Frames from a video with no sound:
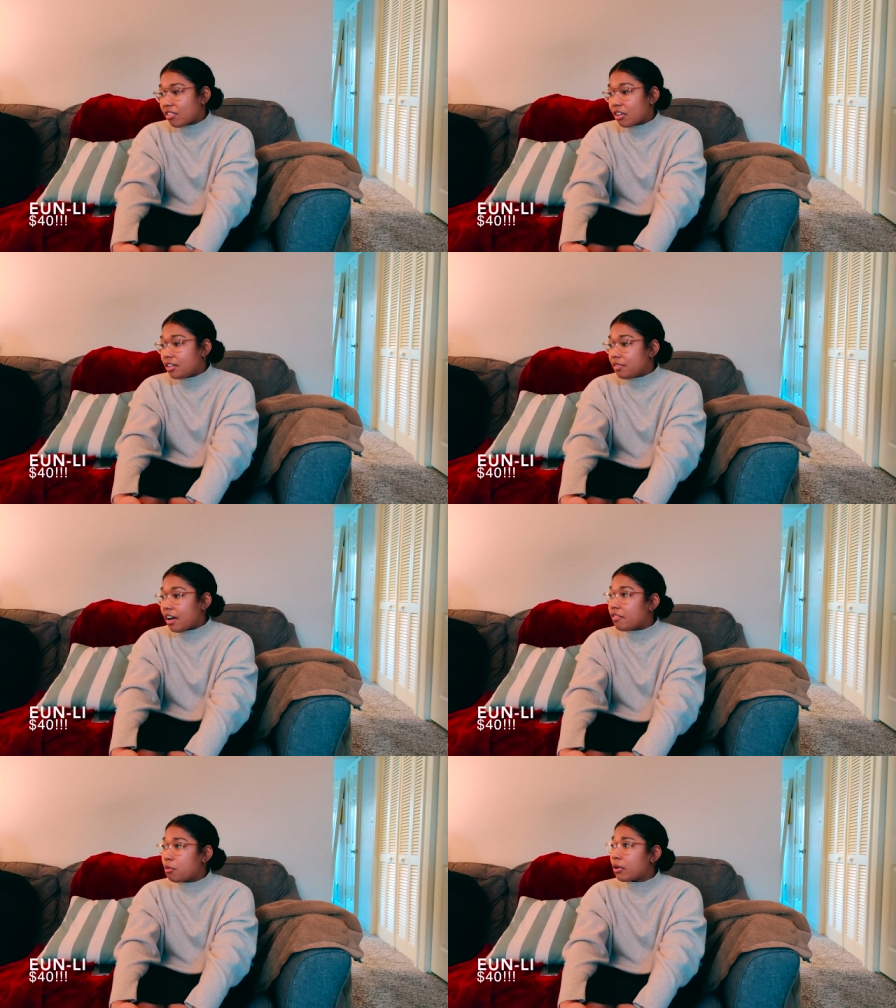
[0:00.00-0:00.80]

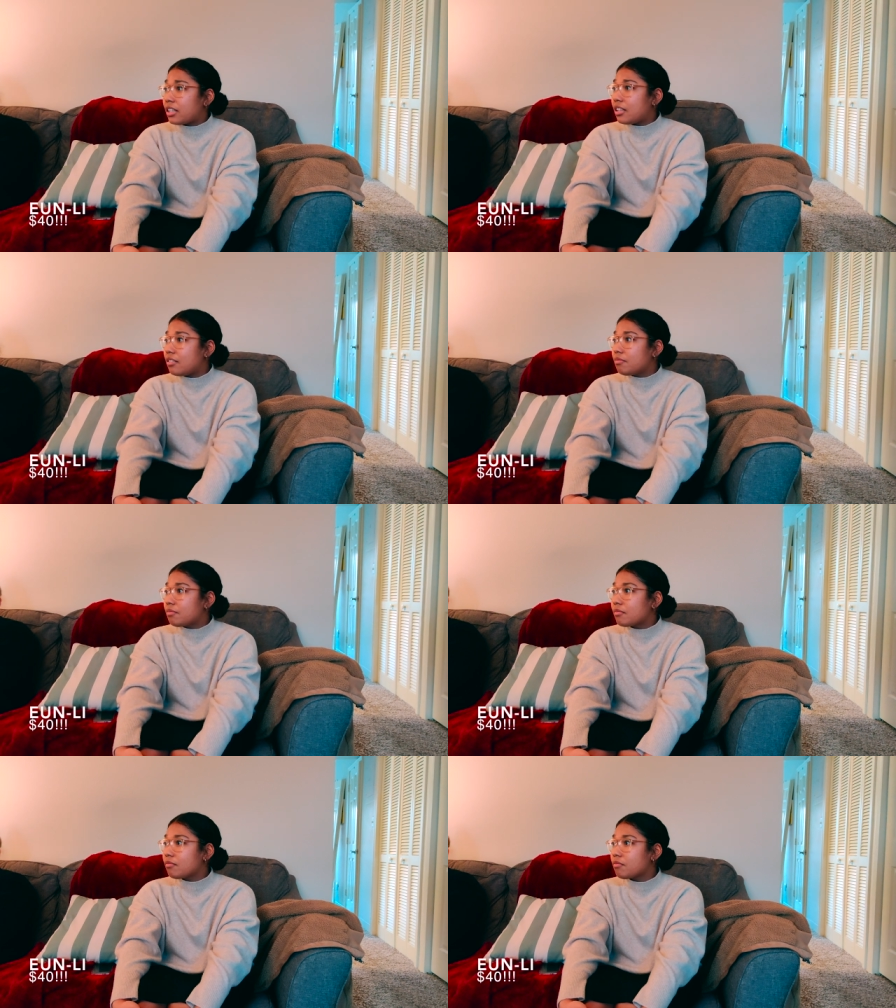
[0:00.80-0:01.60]
35, 40.
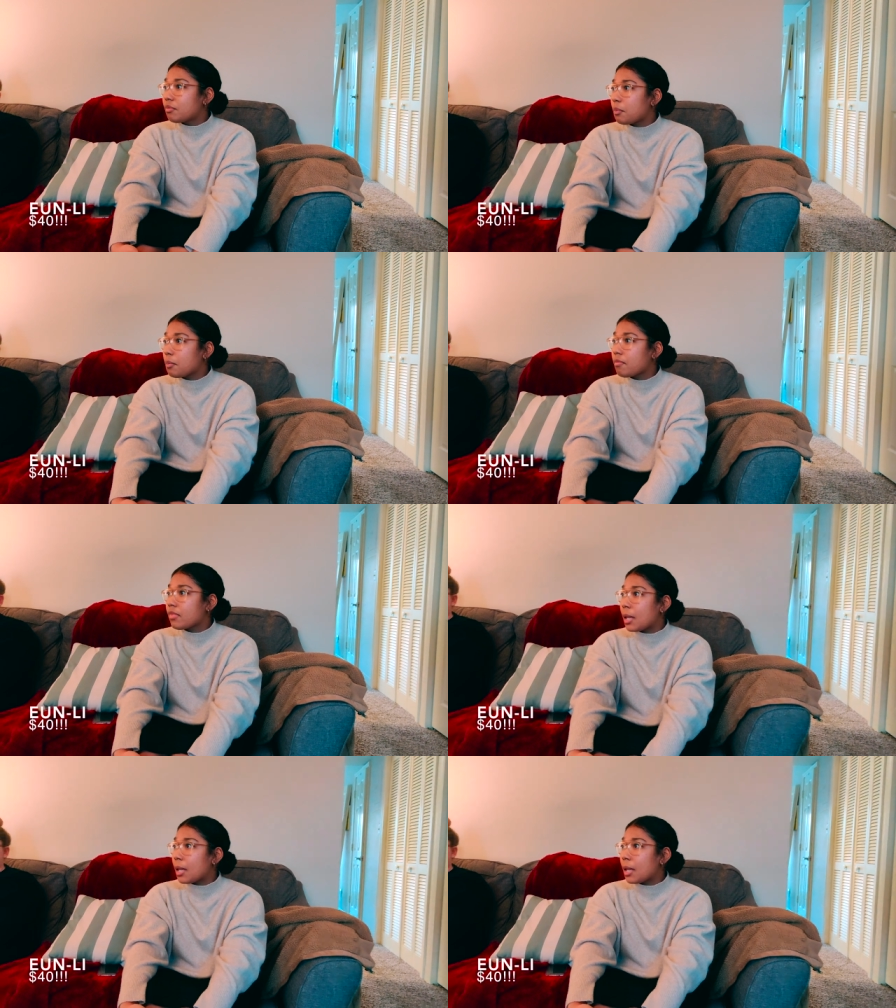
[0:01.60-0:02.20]
Mm, okay.